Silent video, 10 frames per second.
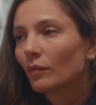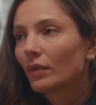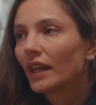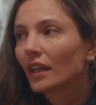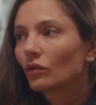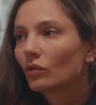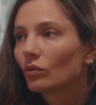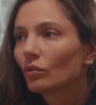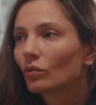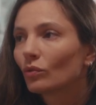began
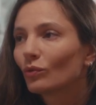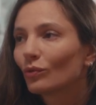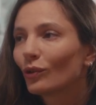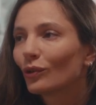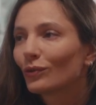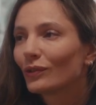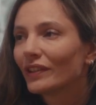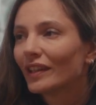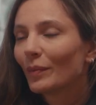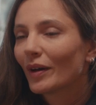to go to
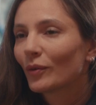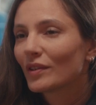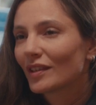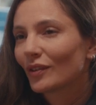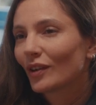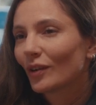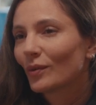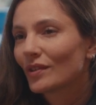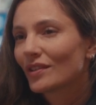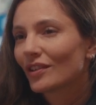cinema when I
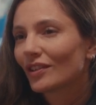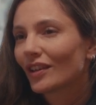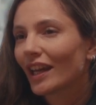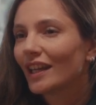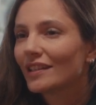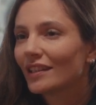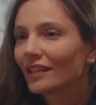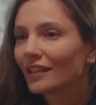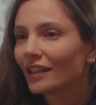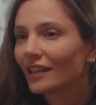was
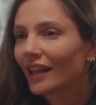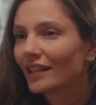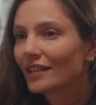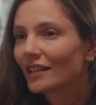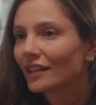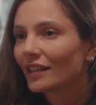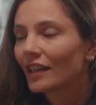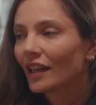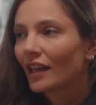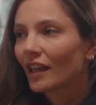18, 19.
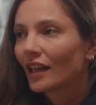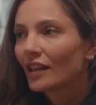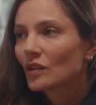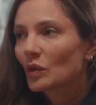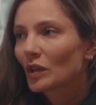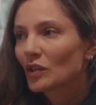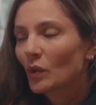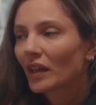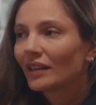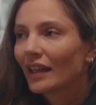So it's
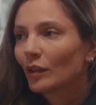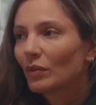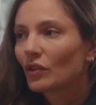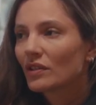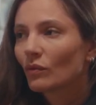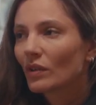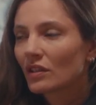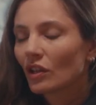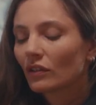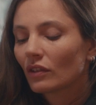quite late because it was
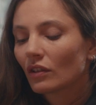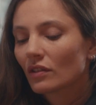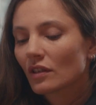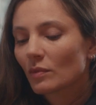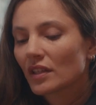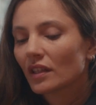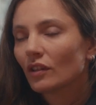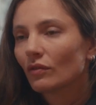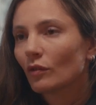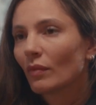not something
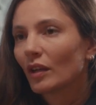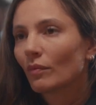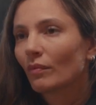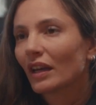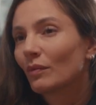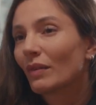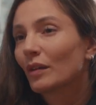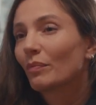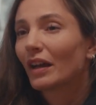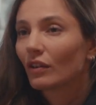given by
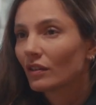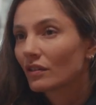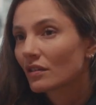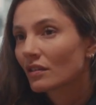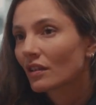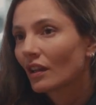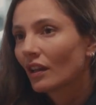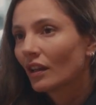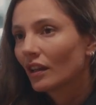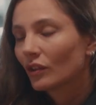my parents.
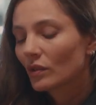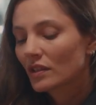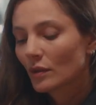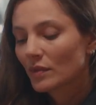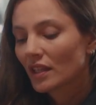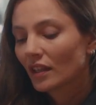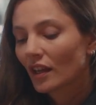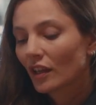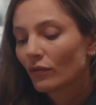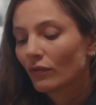It was something that
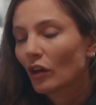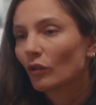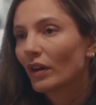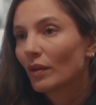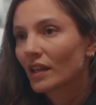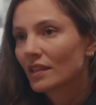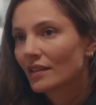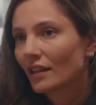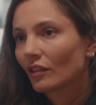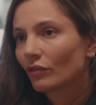I found by
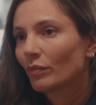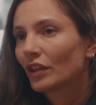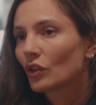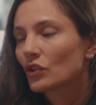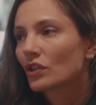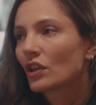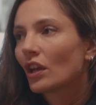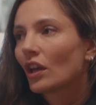myself because